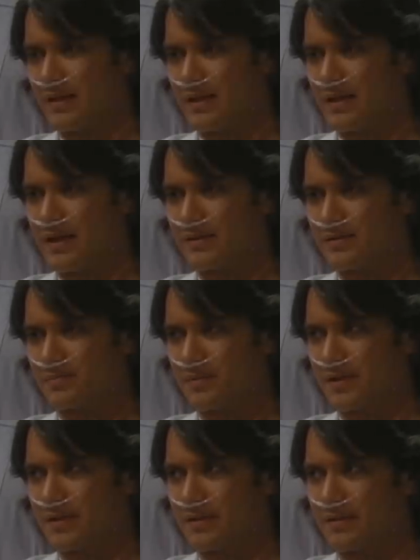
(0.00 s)
in it, and, and
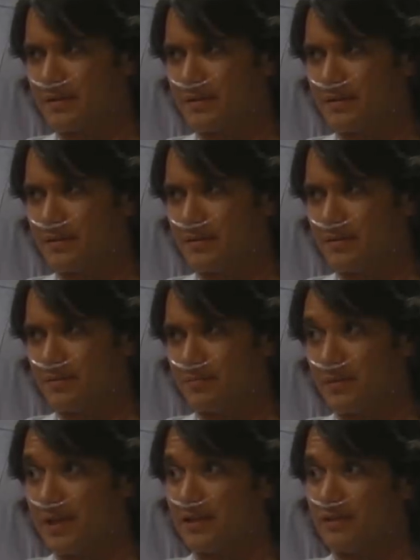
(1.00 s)
I spent
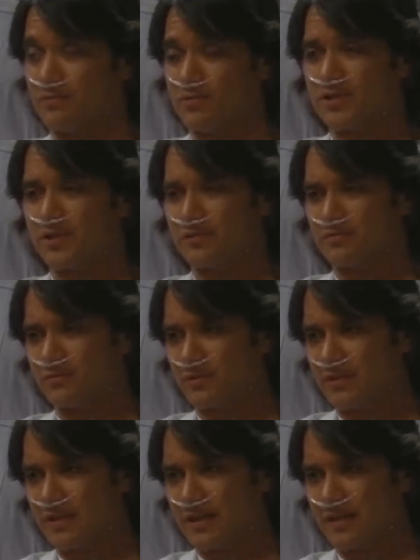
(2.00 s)
my life
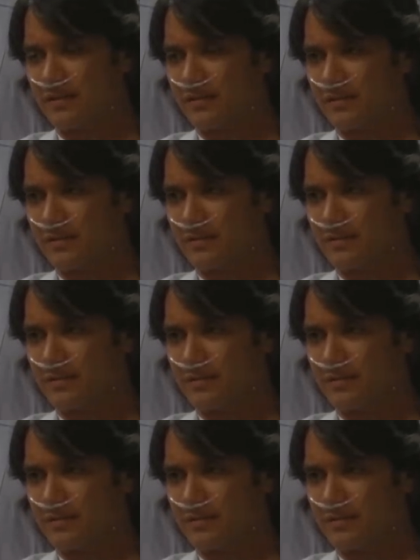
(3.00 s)
wishing for a dad.